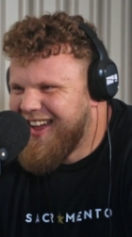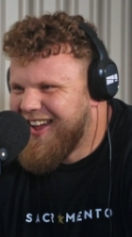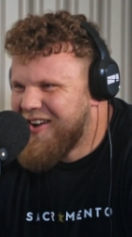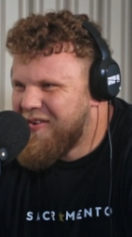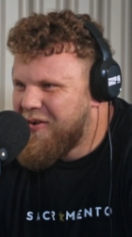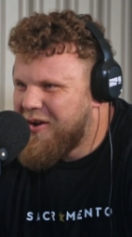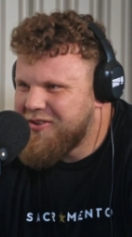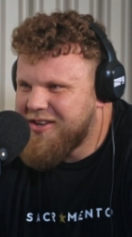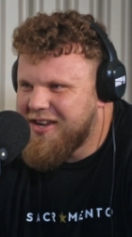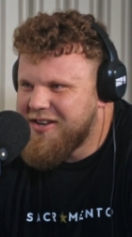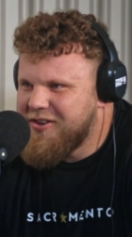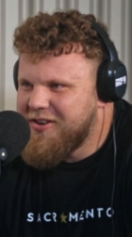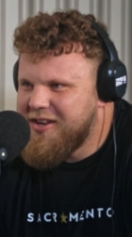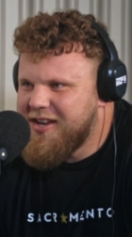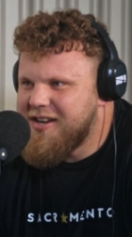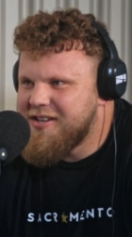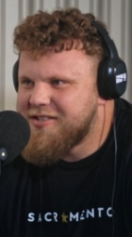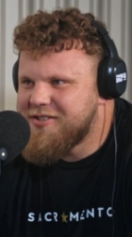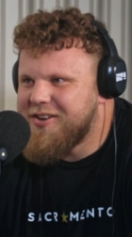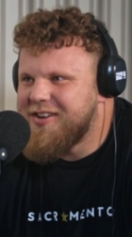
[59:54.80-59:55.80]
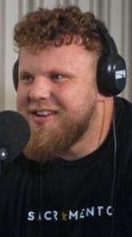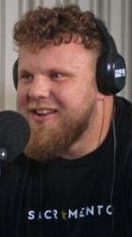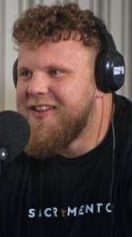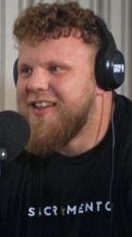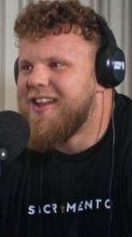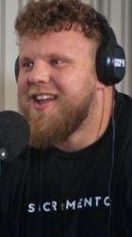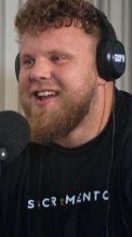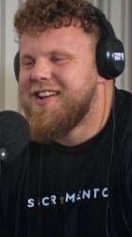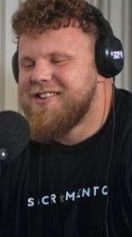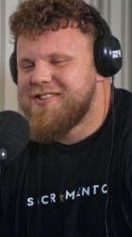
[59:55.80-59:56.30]
"What do I do here?"
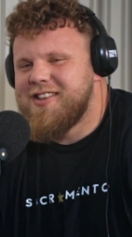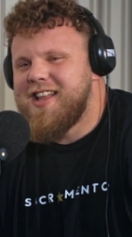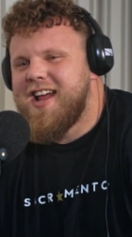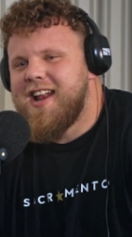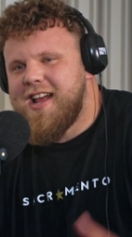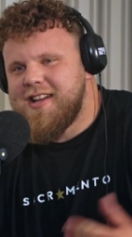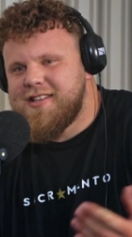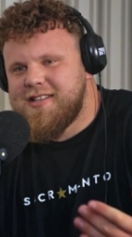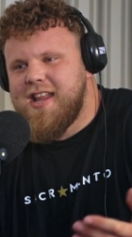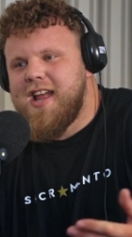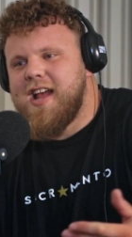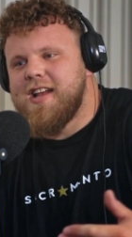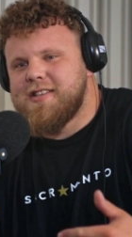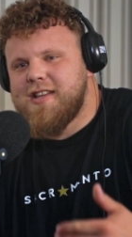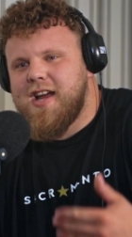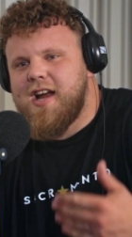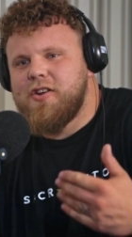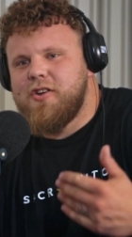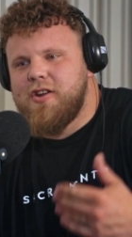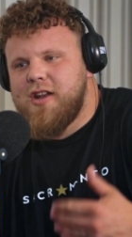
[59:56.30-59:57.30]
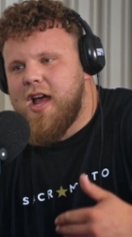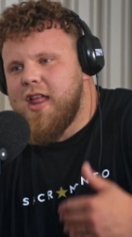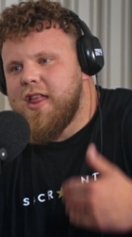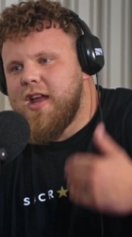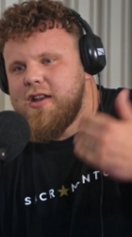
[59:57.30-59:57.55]
So then I started doing that.